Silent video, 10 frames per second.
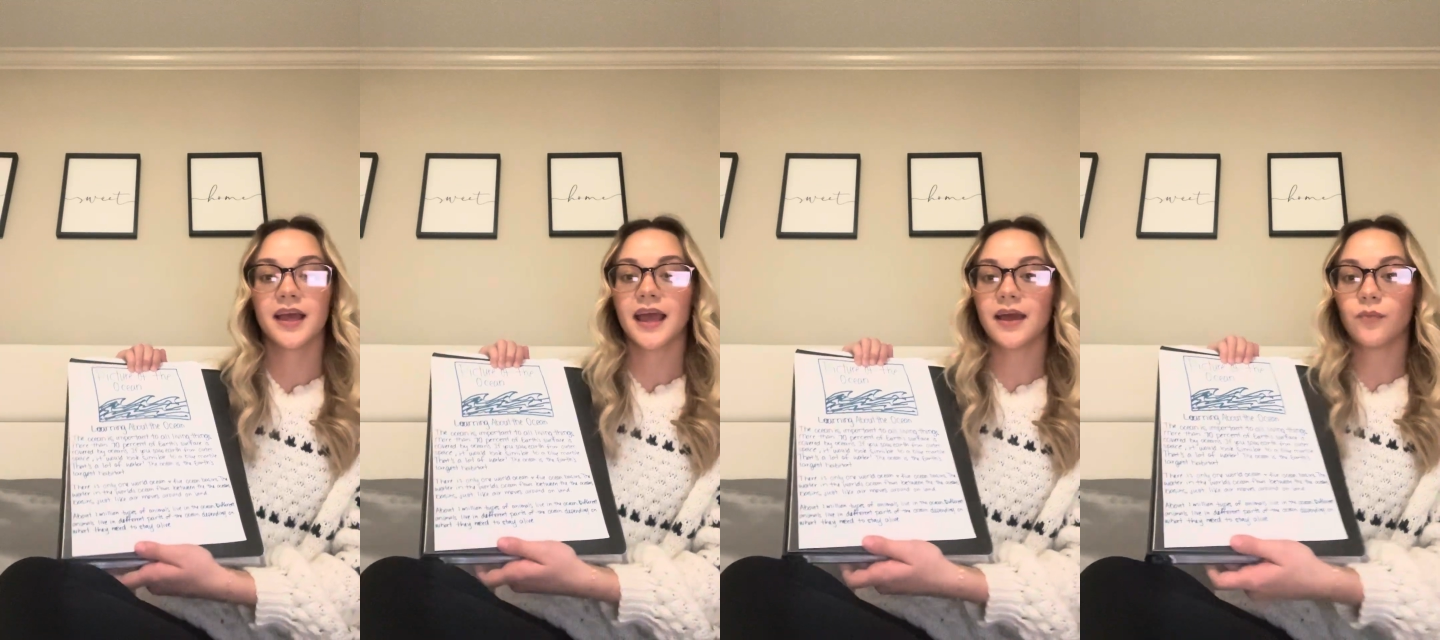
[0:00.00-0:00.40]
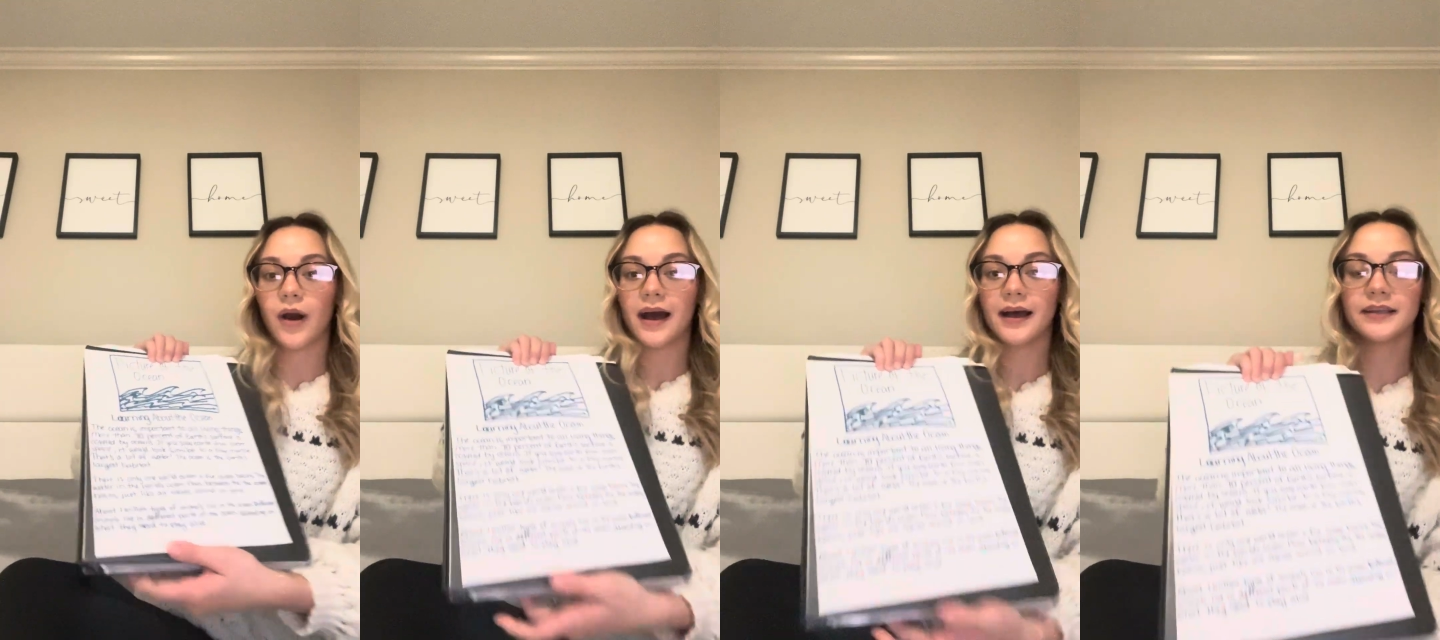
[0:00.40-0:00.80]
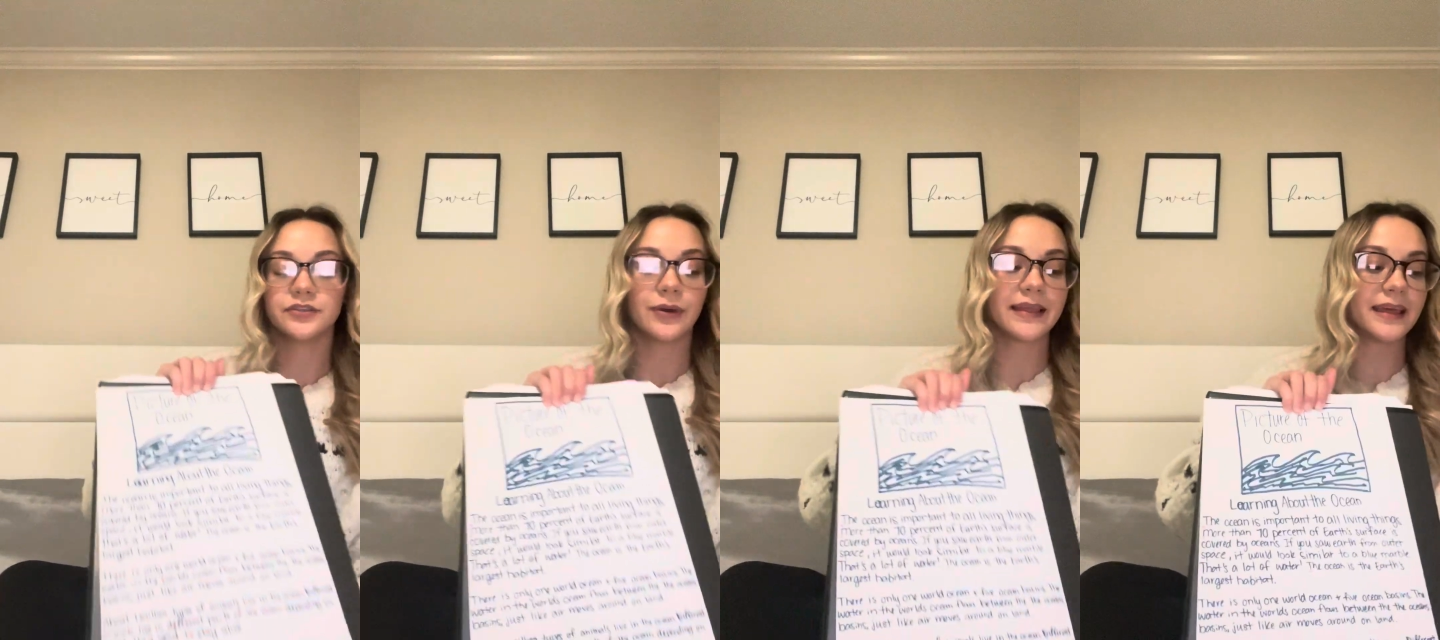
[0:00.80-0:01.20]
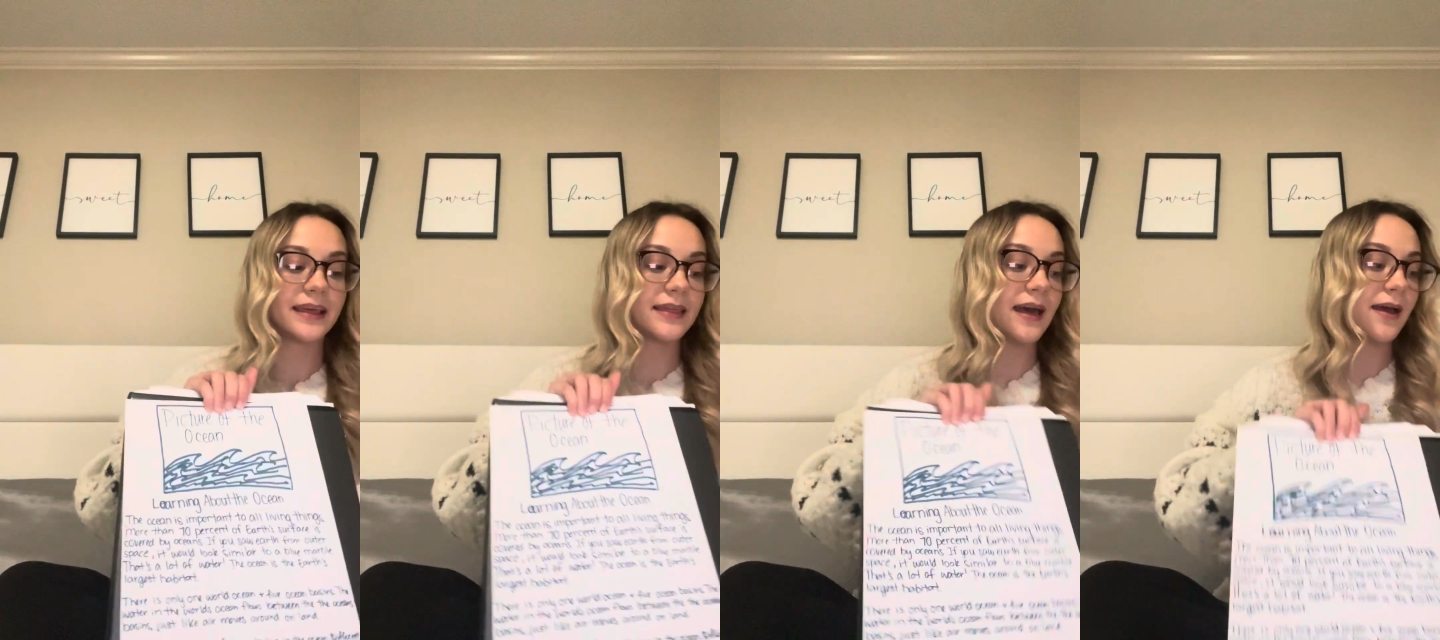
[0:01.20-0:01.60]
And why do I
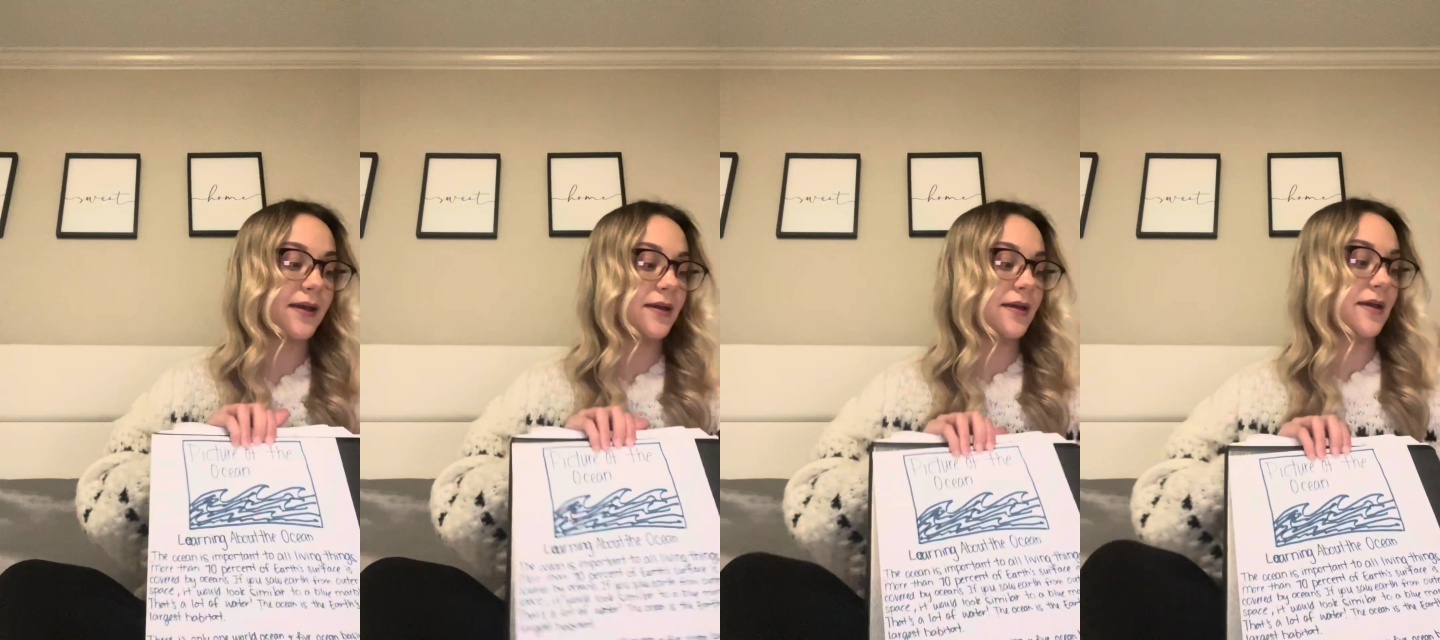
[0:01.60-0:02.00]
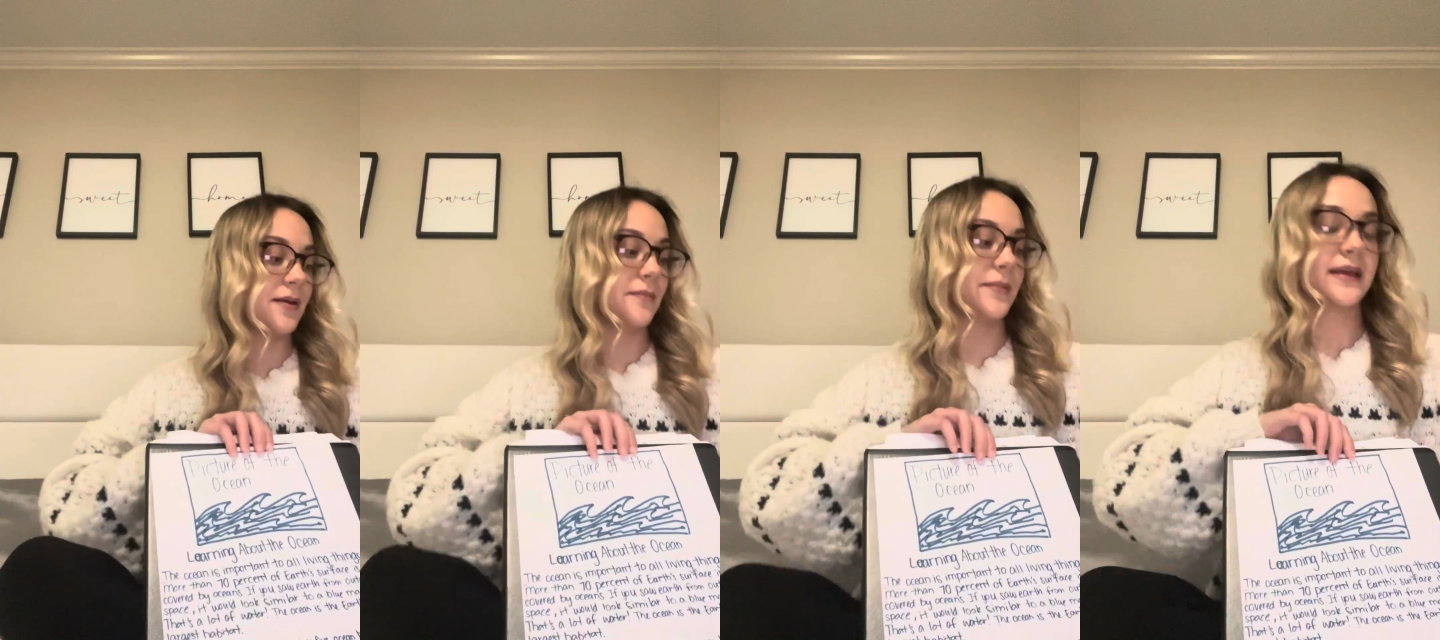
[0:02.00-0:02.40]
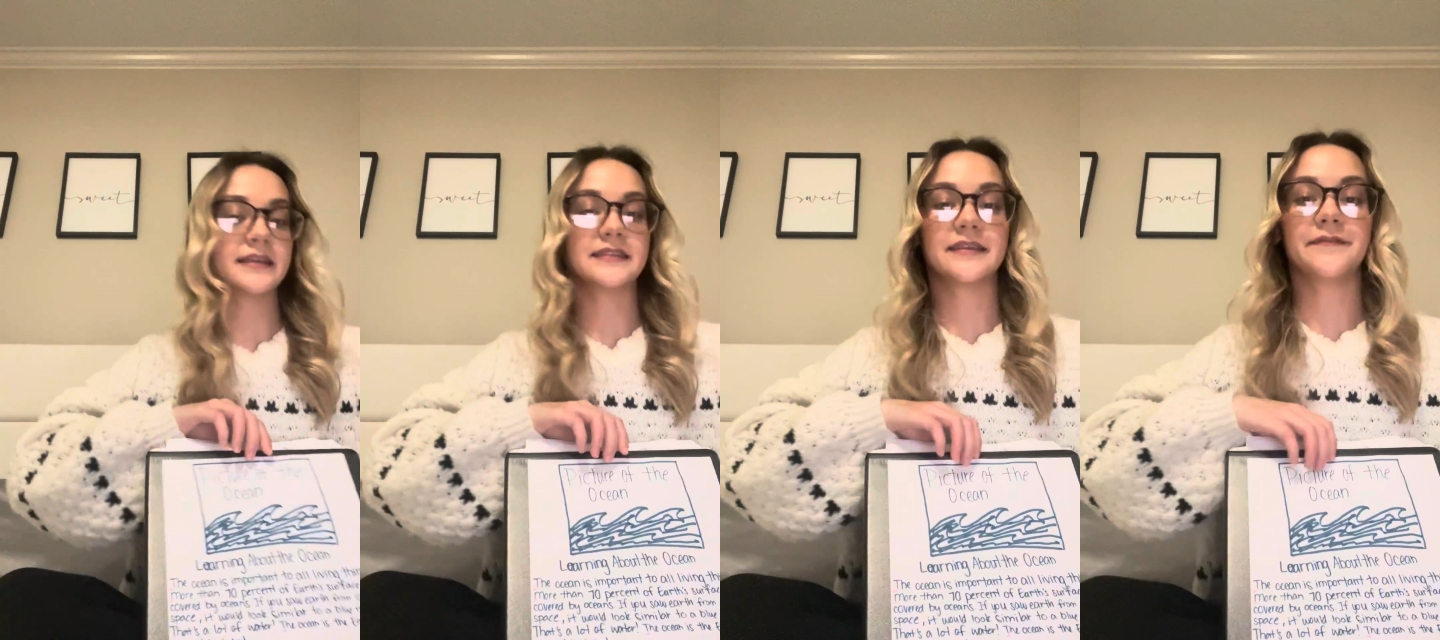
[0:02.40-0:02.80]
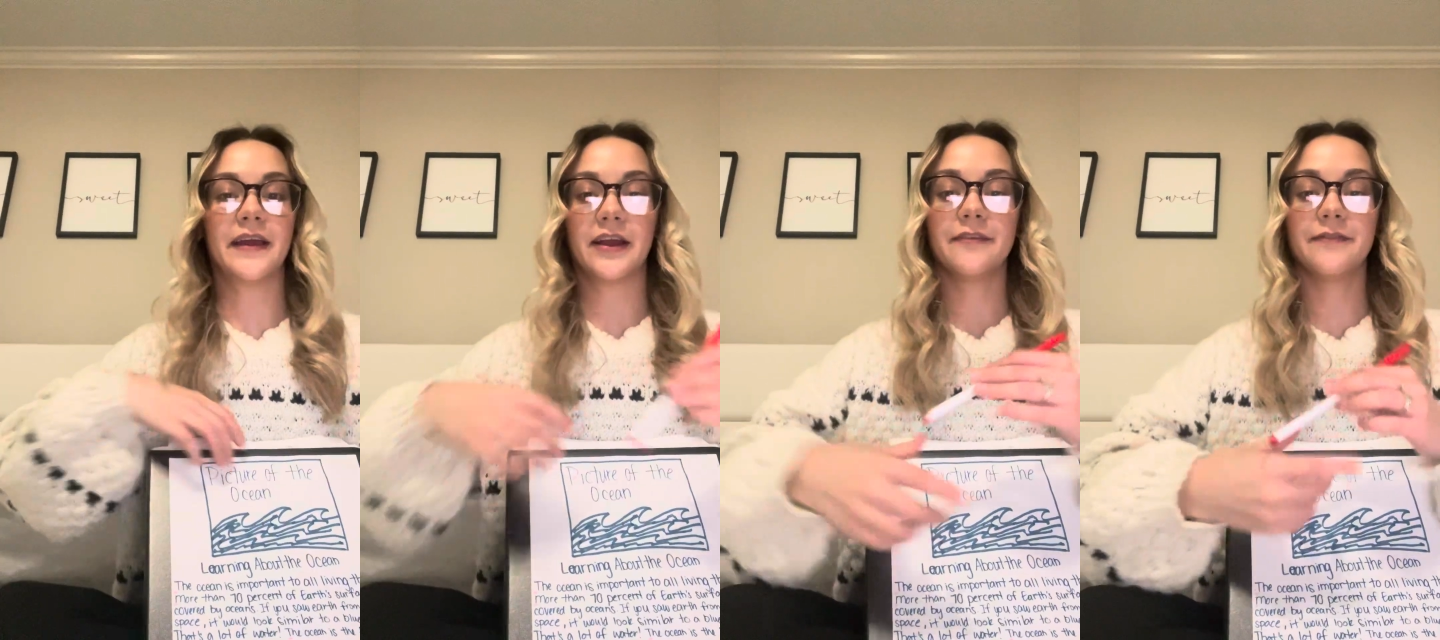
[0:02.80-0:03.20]
think that? Because the
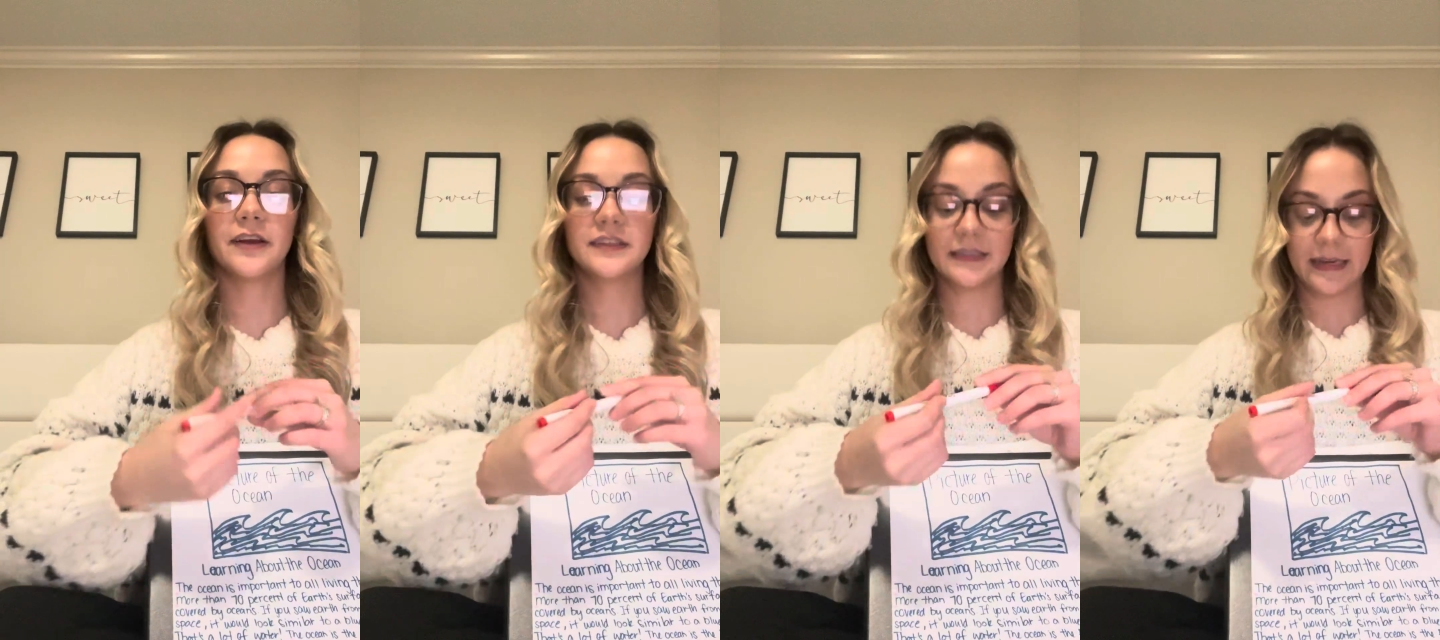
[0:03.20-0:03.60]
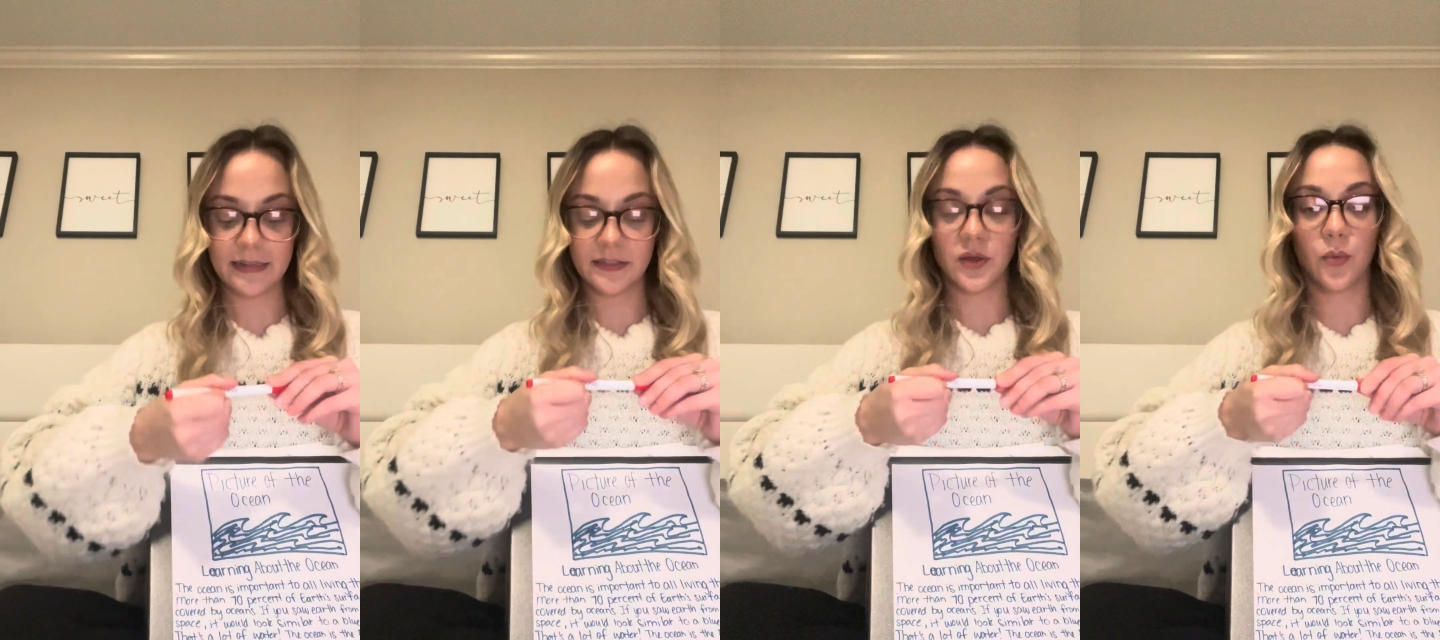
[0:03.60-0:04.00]
very first sentence,